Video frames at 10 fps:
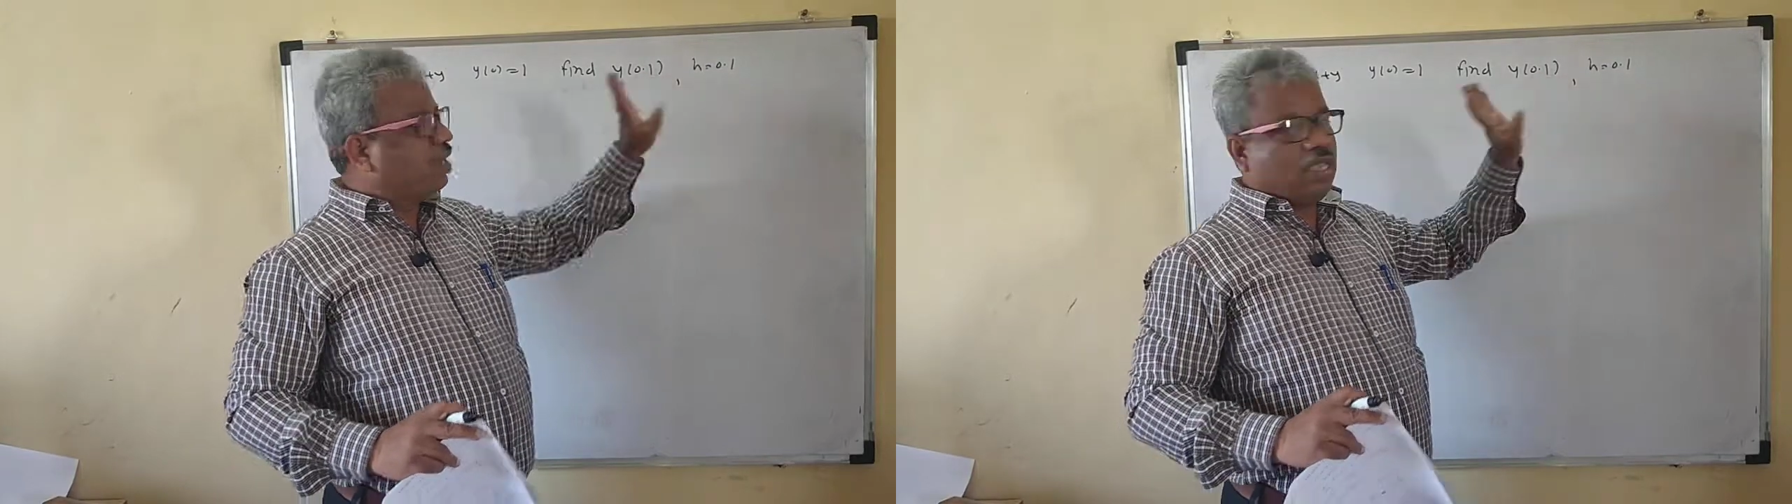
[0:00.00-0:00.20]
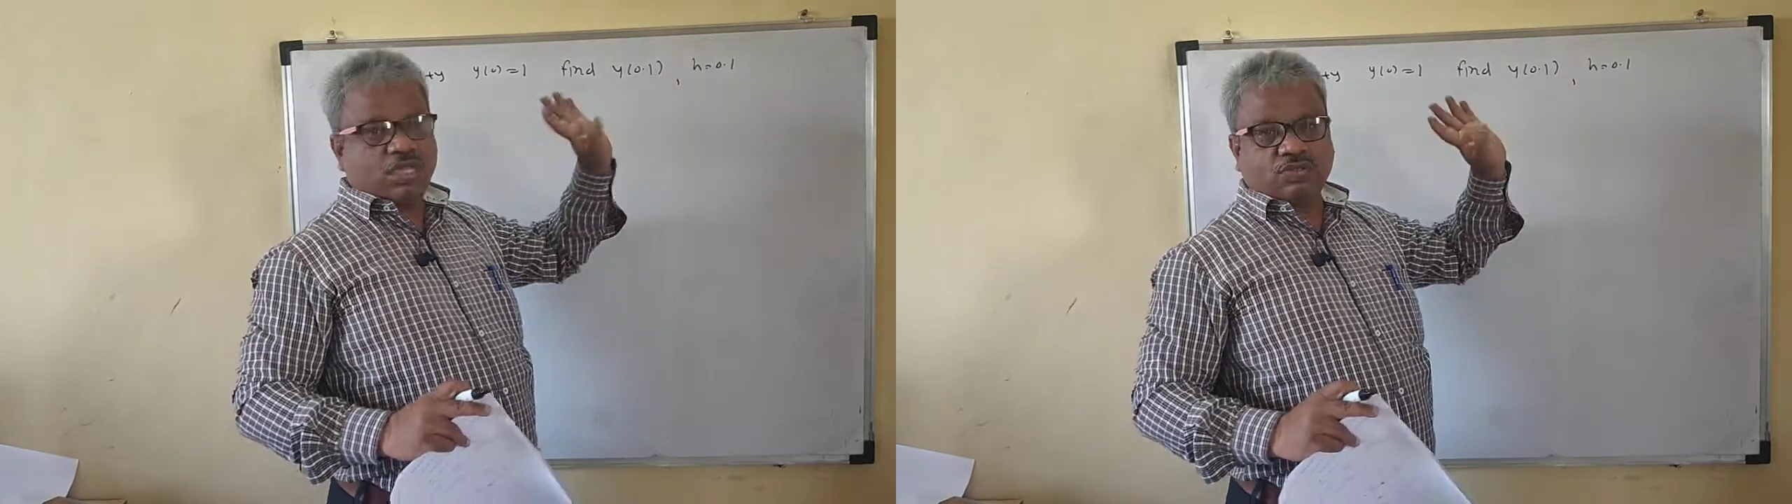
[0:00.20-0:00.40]

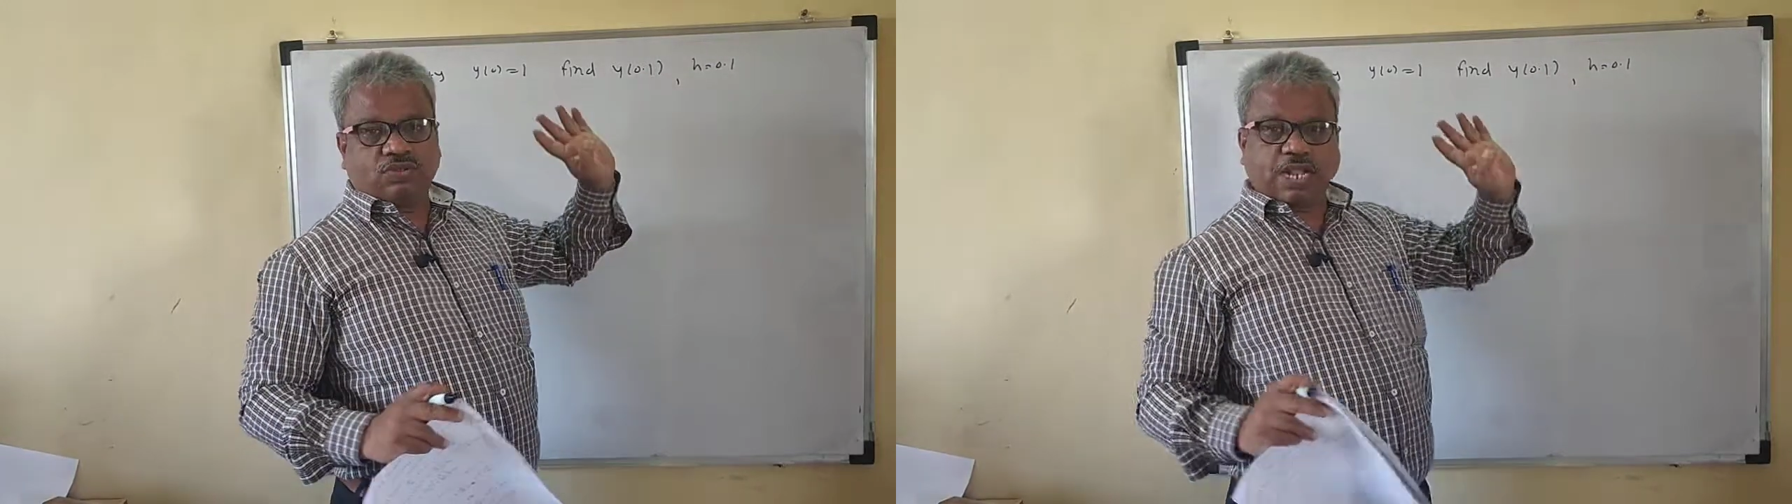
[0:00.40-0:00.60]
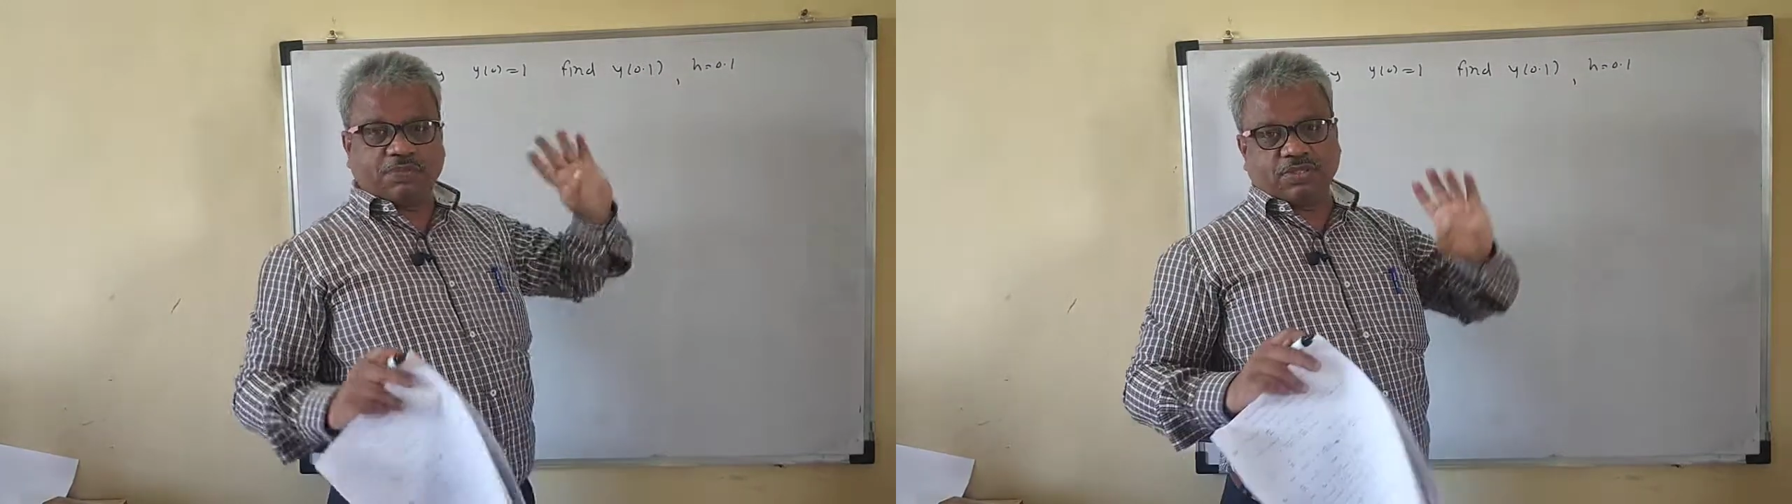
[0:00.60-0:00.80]
Okay,
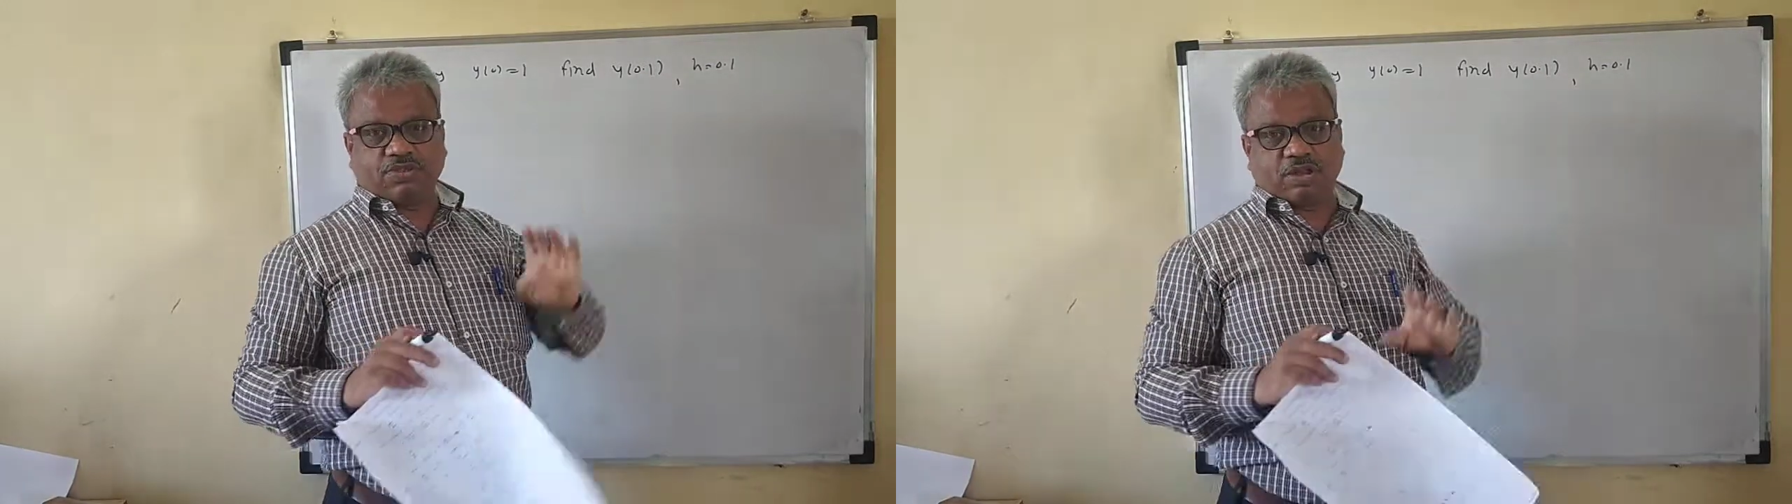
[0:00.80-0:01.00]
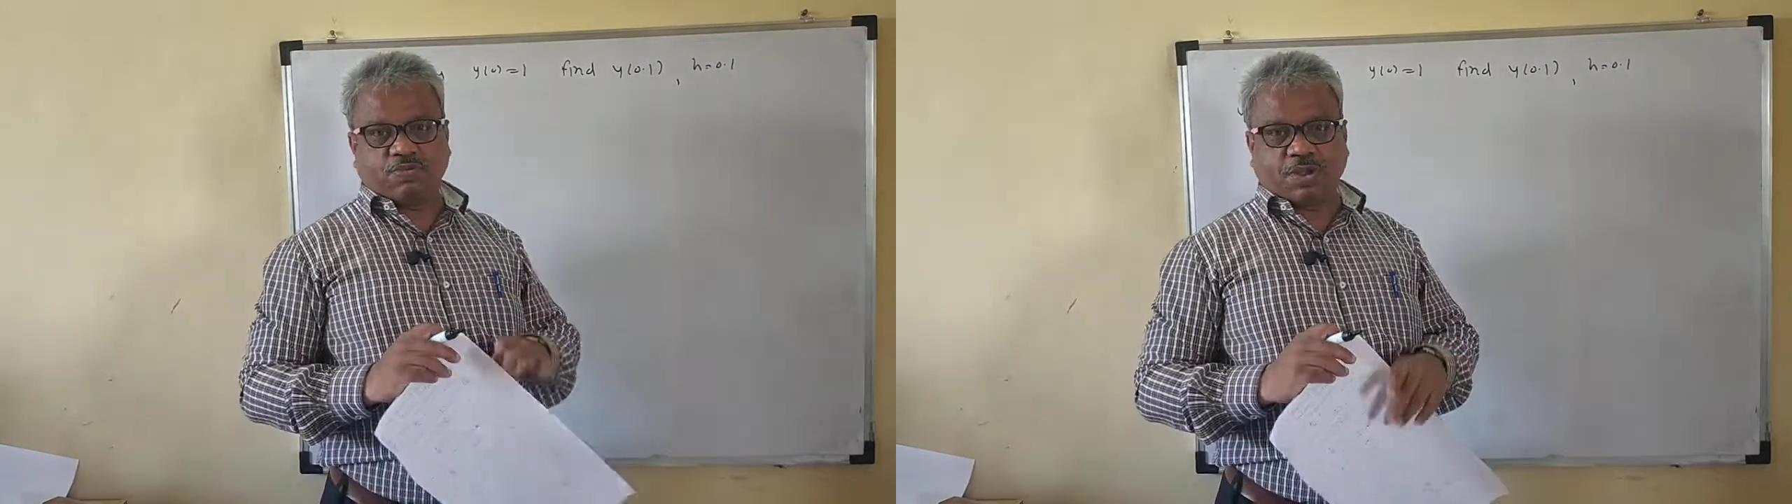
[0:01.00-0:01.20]
so that means
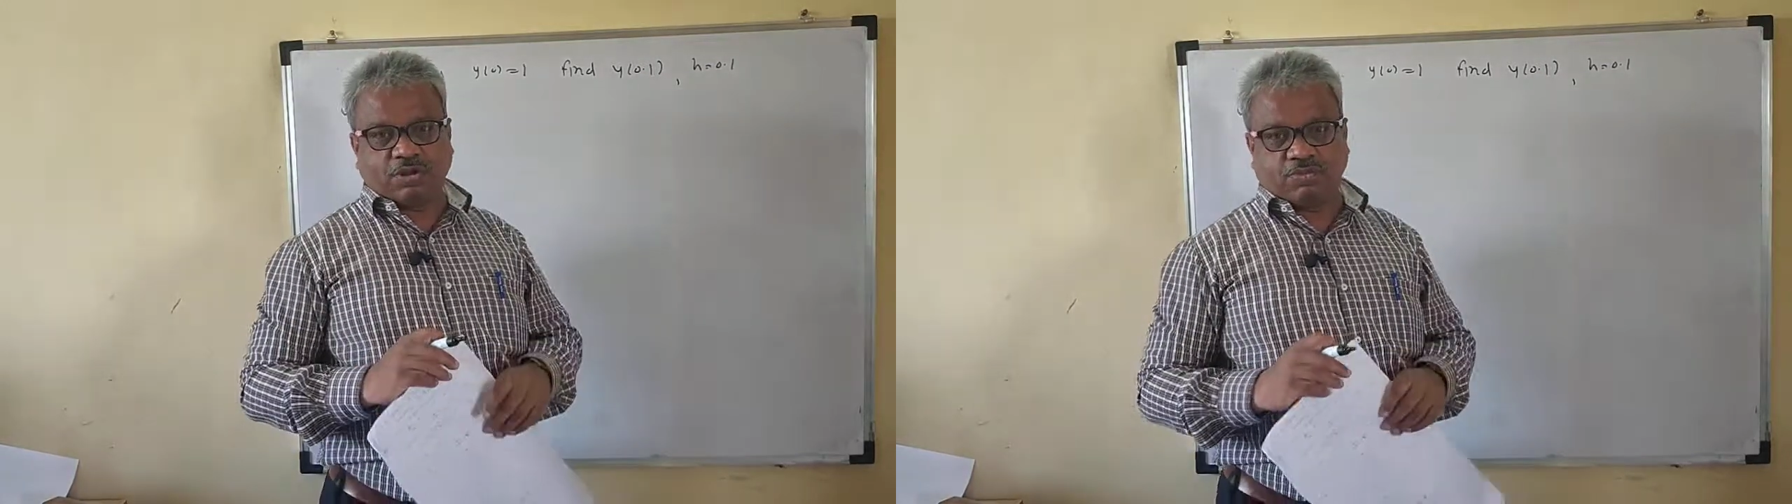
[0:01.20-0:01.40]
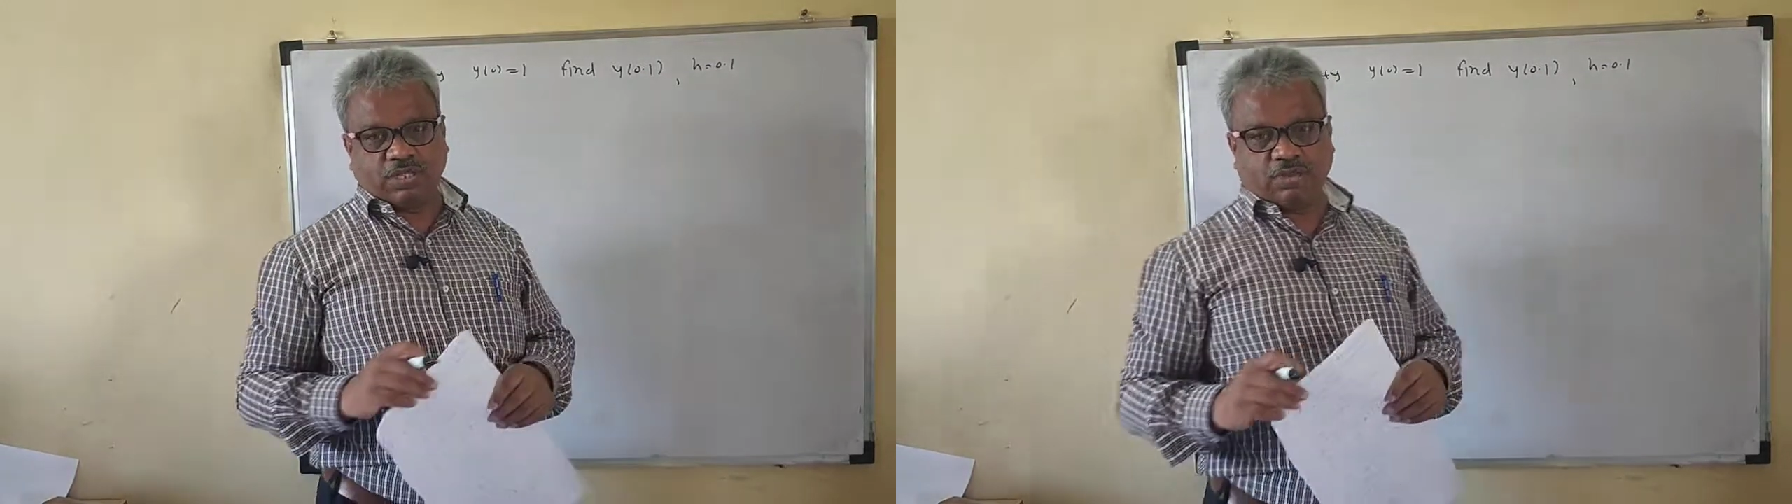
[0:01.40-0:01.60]
we have to
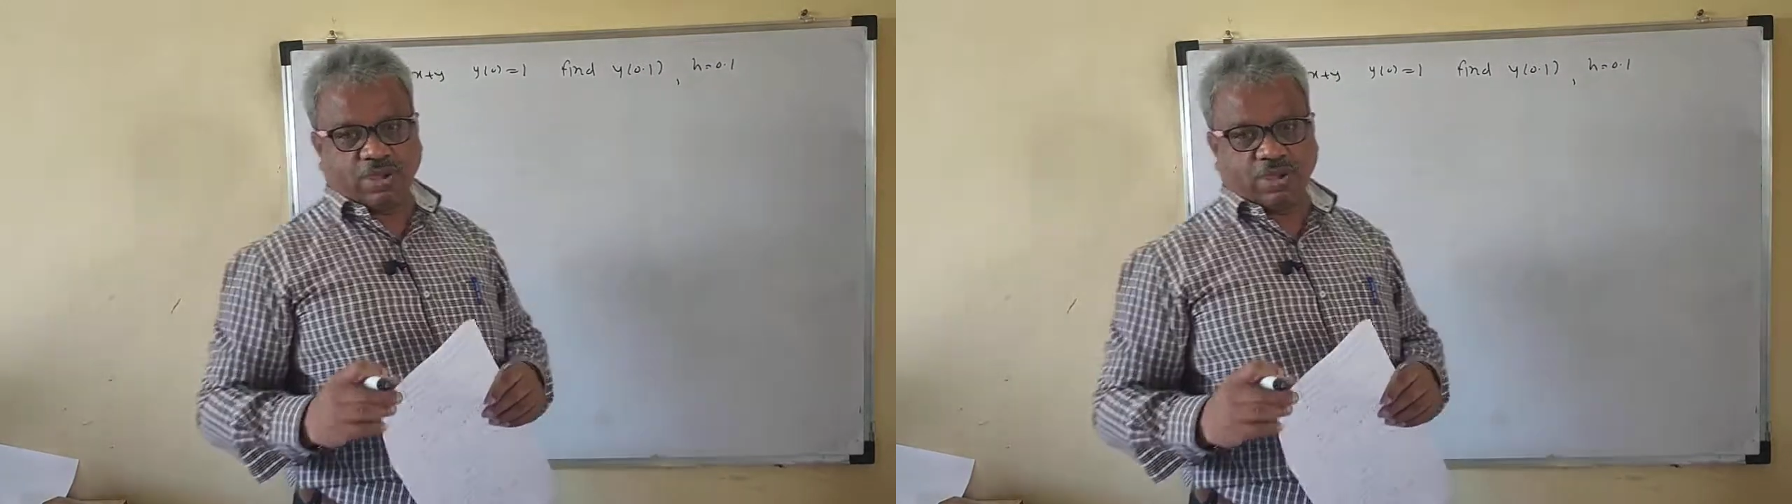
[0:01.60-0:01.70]
find only the